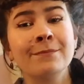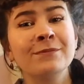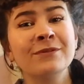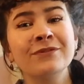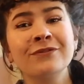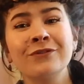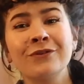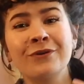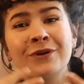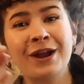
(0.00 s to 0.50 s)

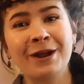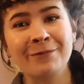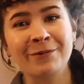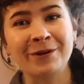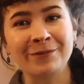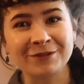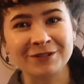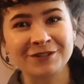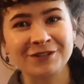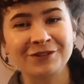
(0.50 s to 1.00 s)
before I
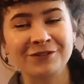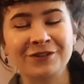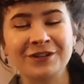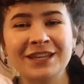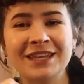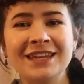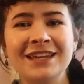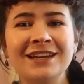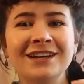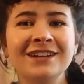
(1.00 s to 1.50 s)
publish it on
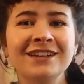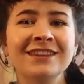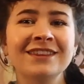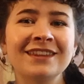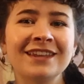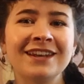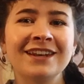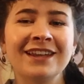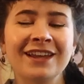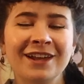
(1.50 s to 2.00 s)
here,
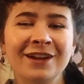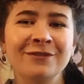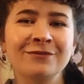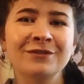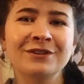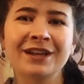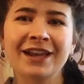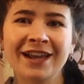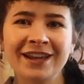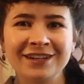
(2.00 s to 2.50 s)
then I
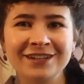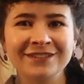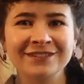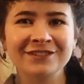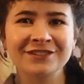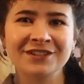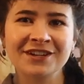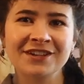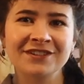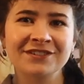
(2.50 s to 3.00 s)
would highly
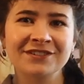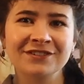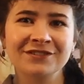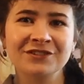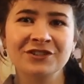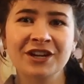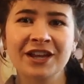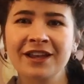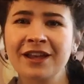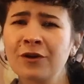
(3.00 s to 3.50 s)
suggest you
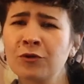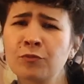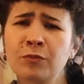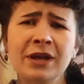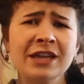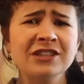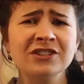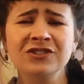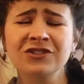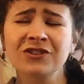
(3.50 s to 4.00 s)
check out
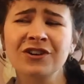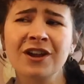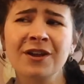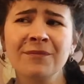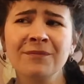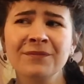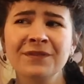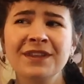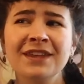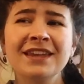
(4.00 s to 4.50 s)
my
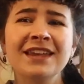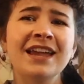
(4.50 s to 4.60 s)
Instagram.